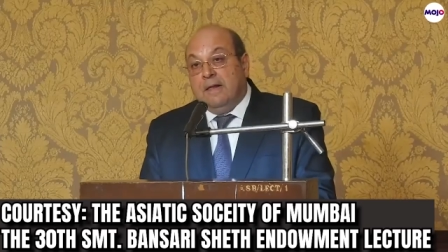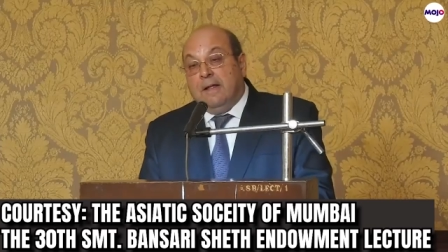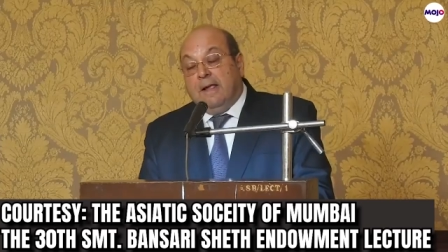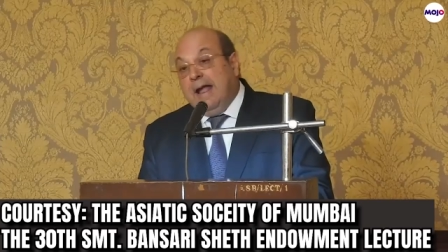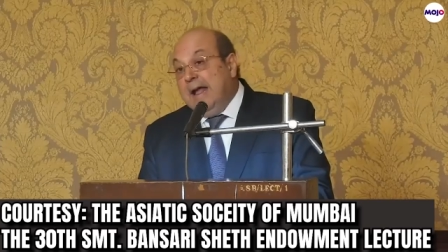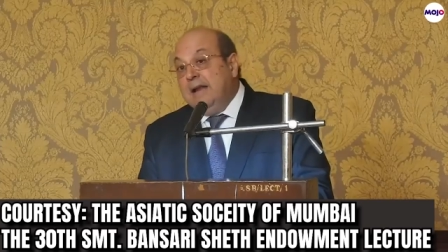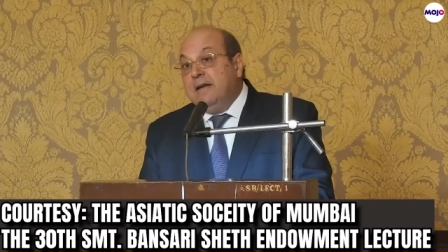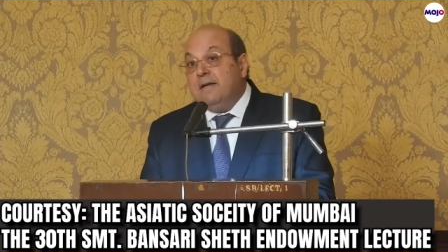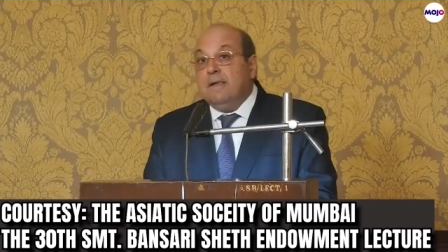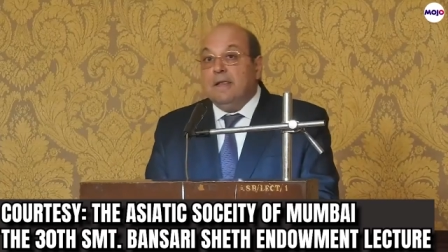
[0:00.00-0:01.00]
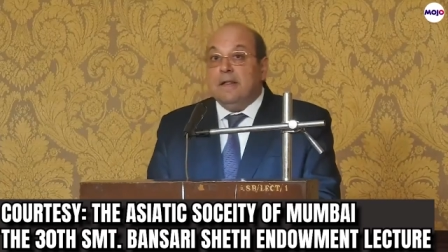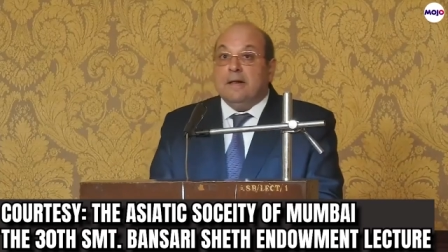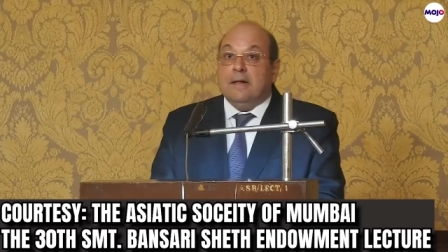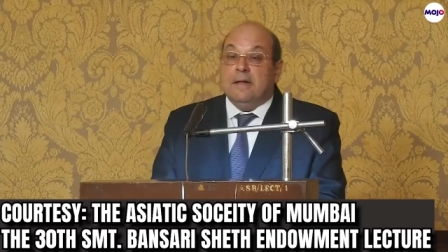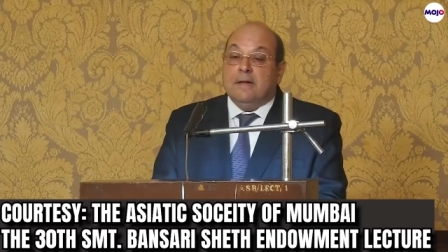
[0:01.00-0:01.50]
And
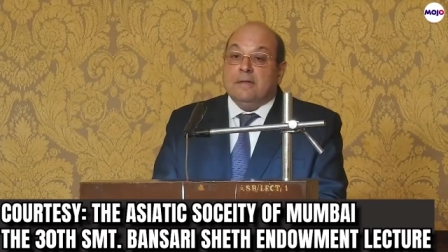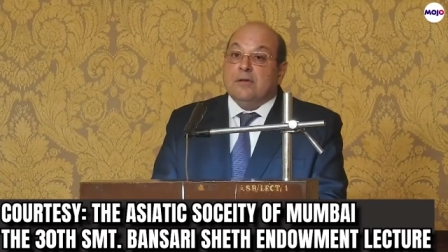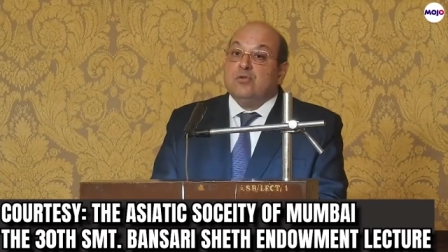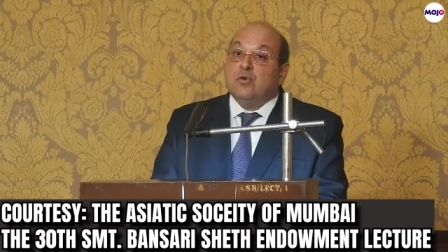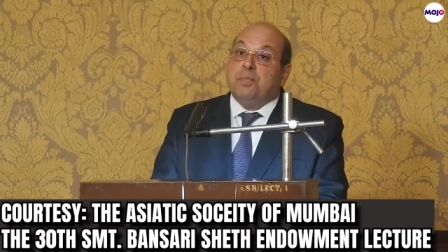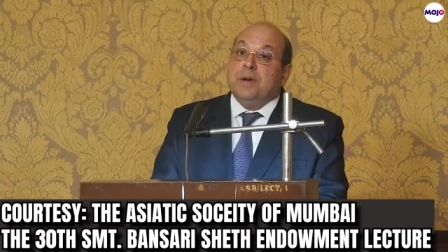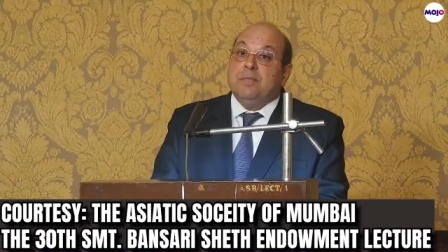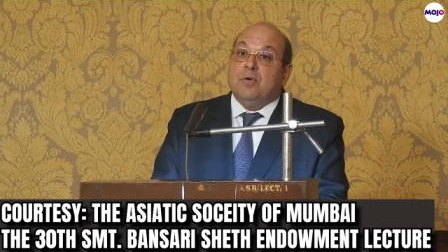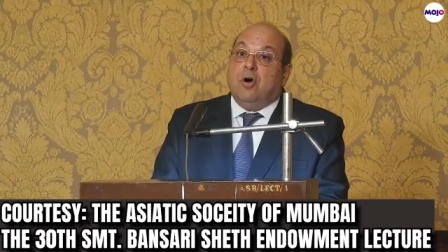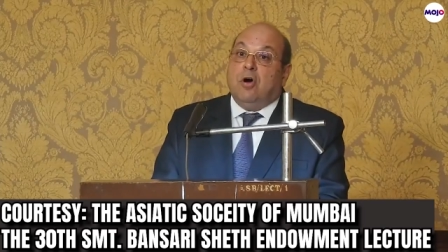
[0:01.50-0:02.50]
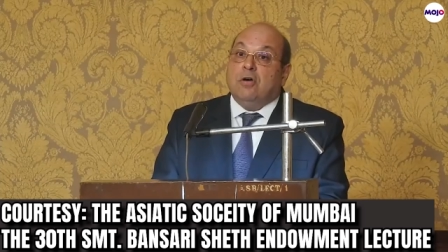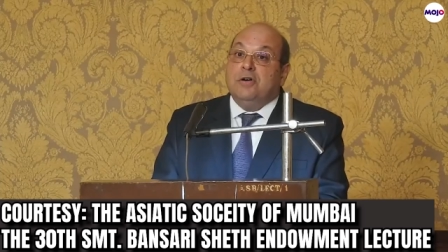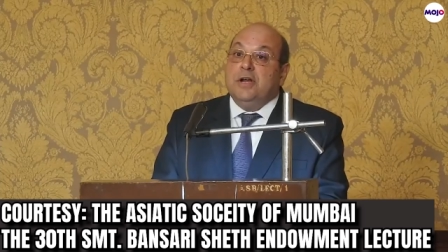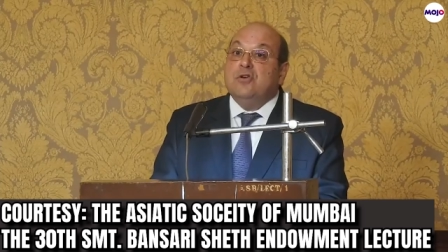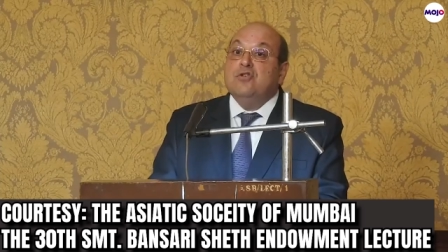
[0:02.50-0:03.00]
the Supreme Court
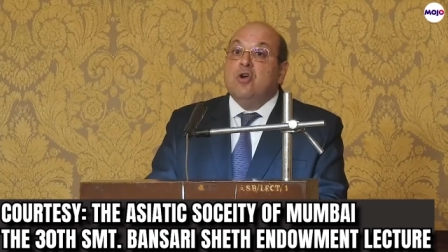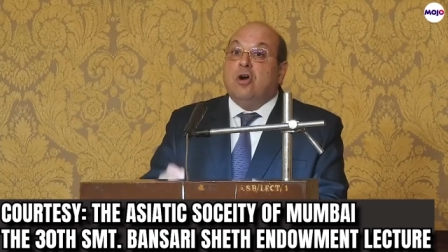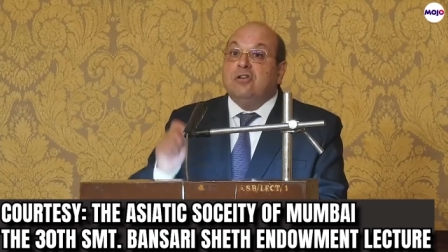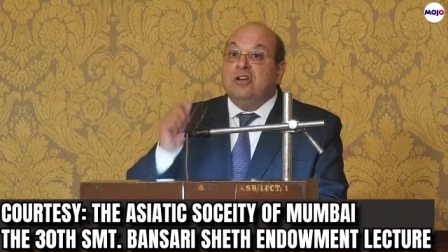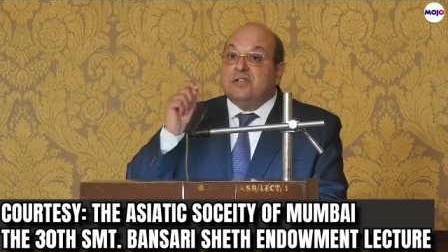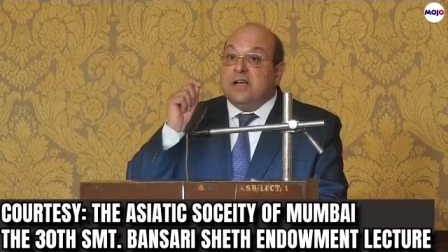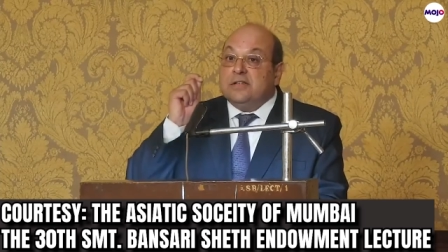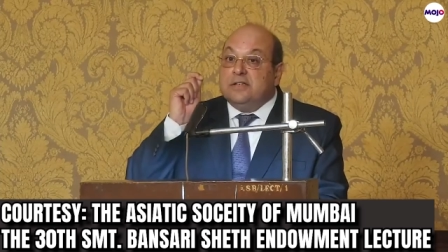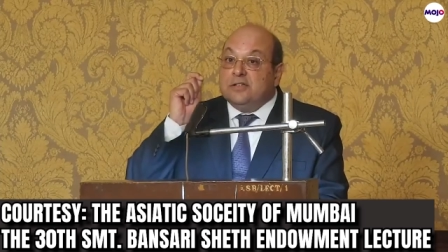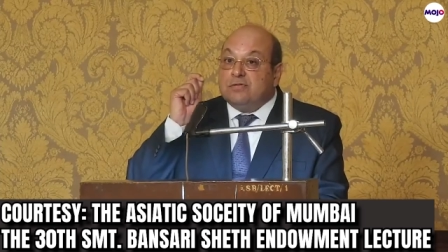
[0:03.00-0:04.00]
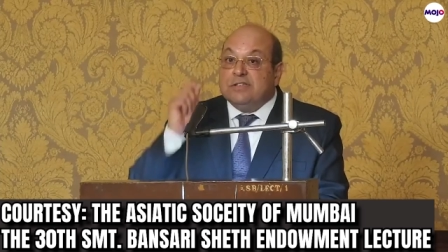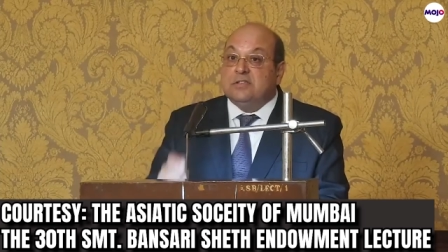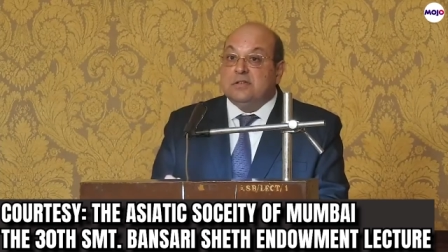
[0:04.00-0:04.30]
did not decide this question.